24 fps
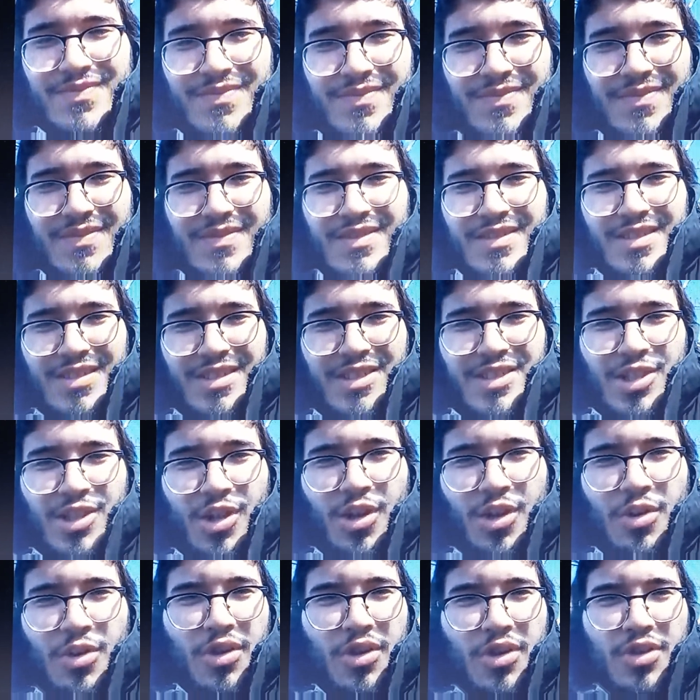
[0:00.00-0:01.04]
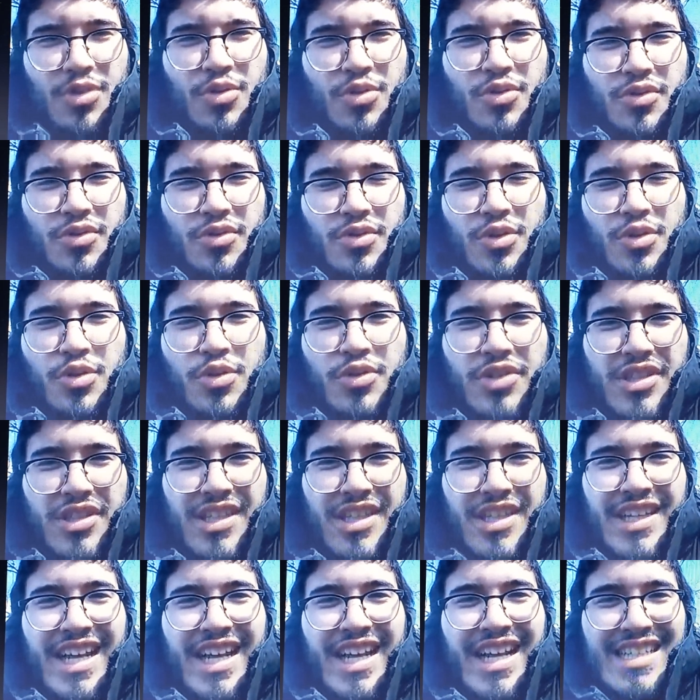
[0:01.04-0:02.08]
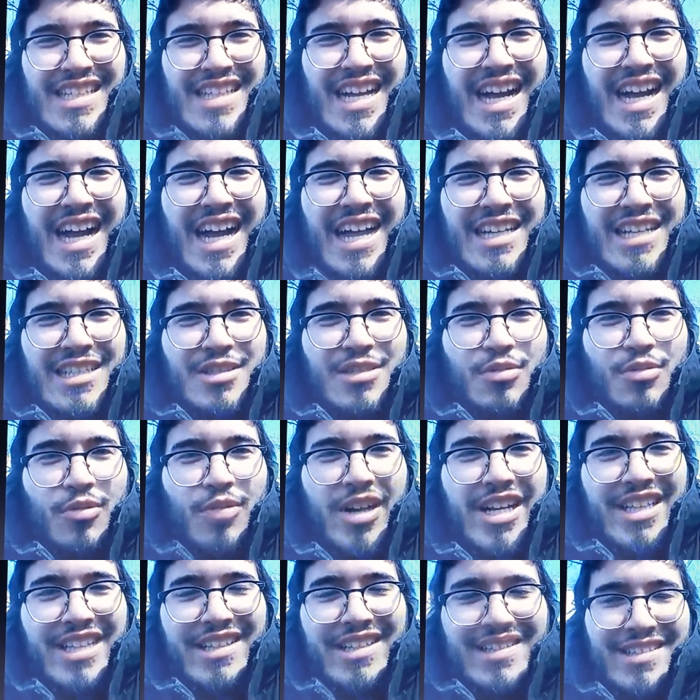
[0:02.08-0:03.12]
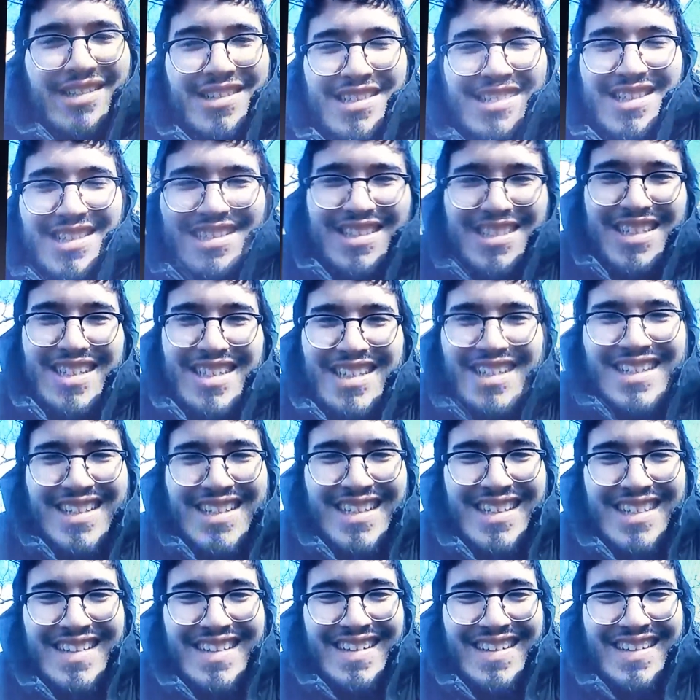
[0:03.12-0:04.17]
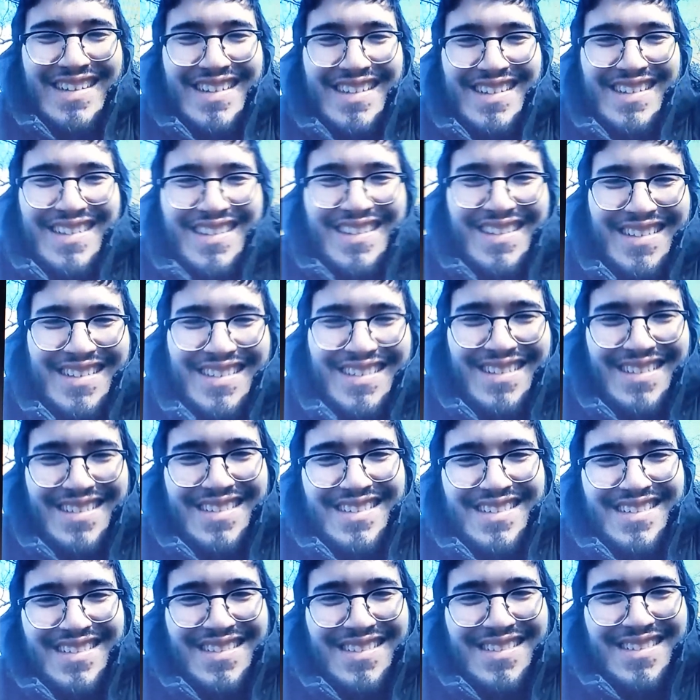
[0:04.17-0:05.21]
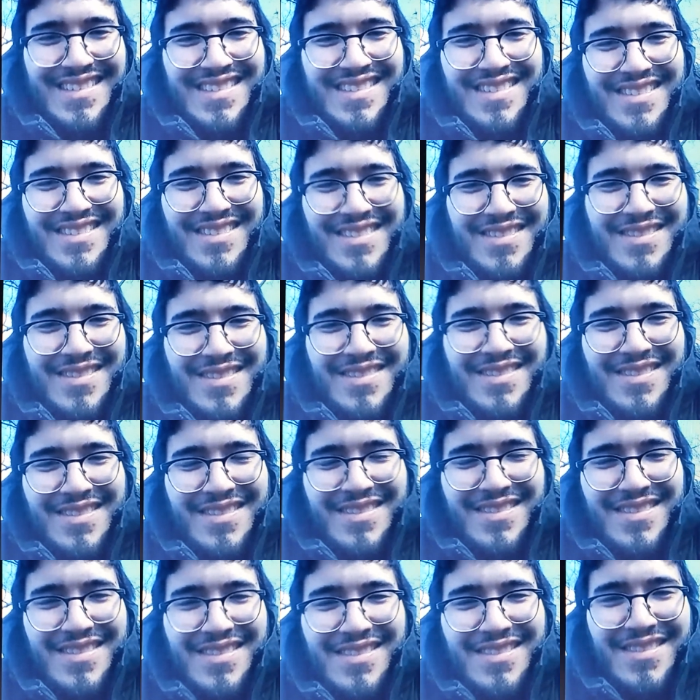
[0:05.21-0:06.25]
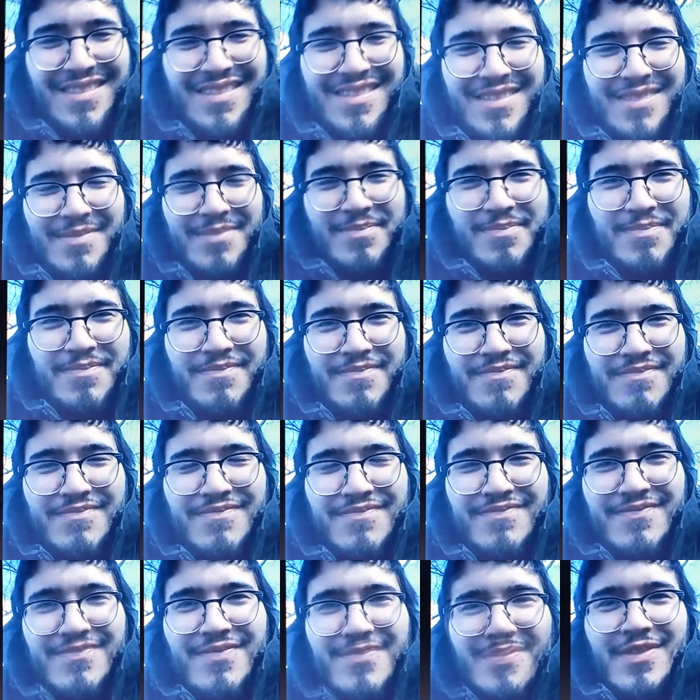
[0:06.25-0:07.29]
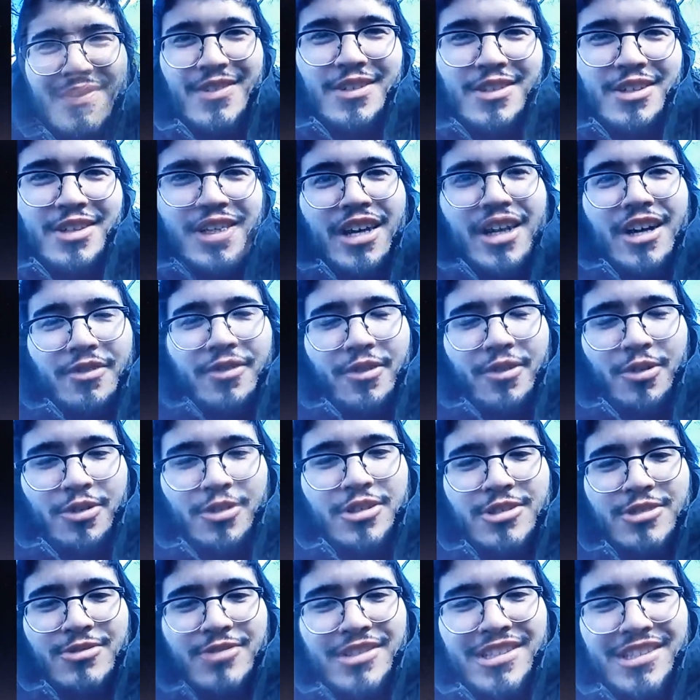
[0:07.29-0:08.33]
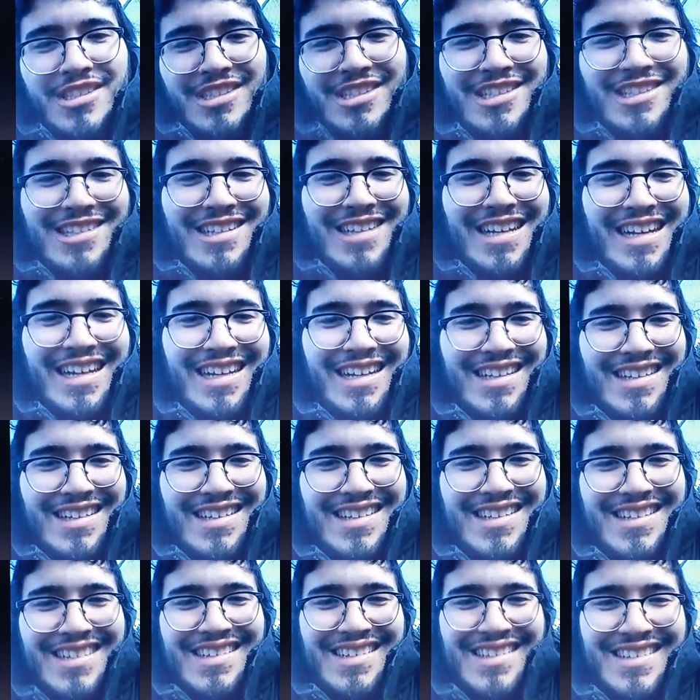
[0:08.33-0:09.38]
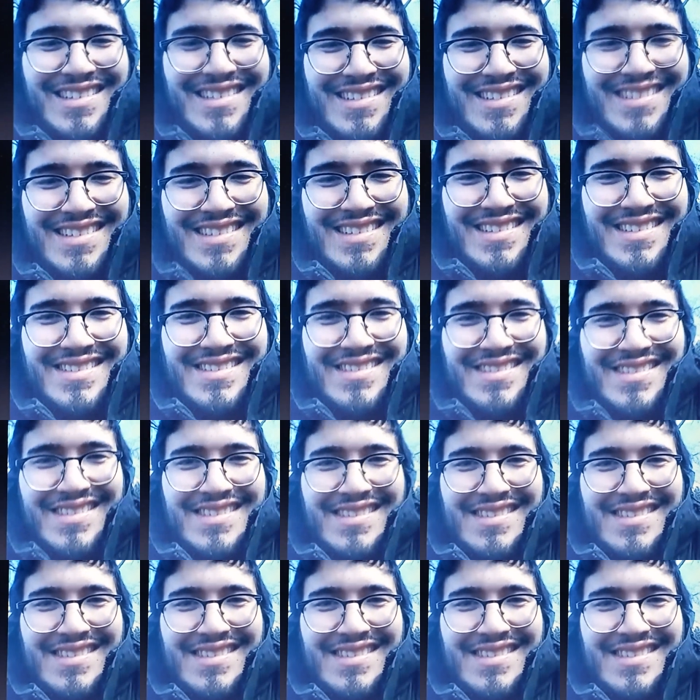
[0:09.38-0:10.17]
Right? So uh, who who, do you think has the highest ratings? Of course, D&D, me and you. Yeah, of course you would say that. Yes, yes, yeah.